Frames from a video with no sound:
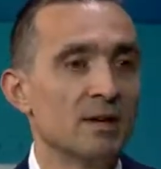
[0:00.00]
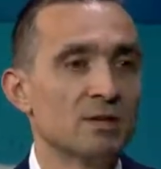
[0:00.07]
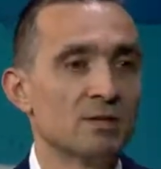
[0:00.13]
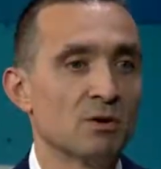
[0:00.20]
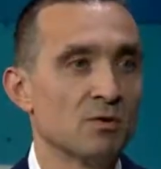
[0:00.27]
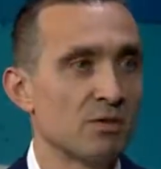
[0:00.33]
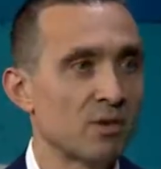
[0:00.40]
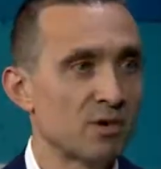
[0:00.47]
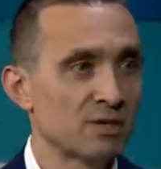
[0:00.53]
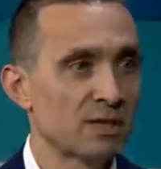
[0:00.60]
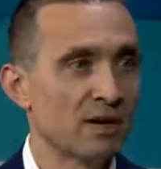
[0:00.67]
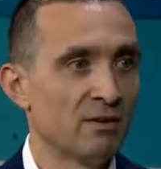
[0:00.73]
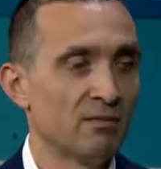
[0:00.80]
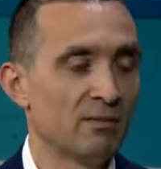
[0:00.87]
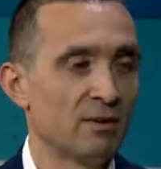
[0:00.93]
So those
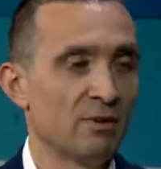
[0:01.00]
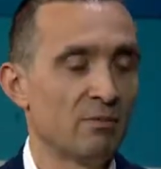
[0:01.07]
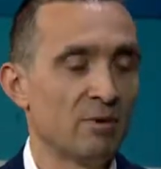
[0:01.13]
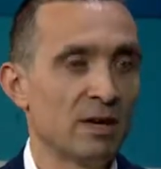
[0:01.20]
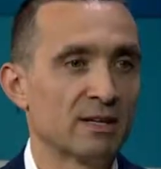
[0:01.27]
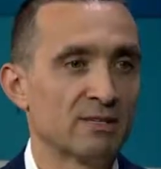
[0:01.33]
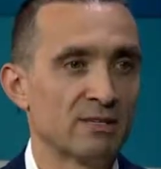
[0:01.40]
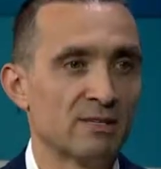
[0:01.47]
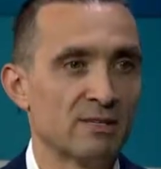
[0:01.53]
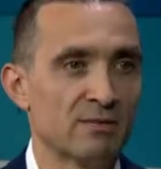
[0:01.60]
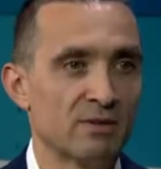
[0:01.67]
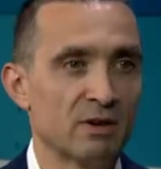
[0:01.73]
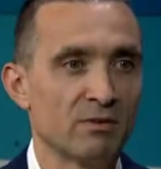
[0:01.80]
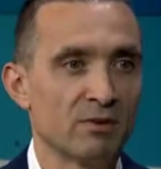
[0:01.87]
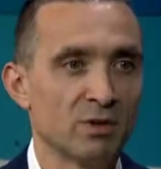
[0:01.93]
kind of uh, practices are
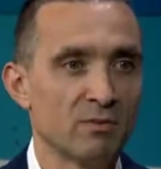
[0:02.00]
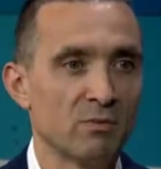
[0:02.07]
very, very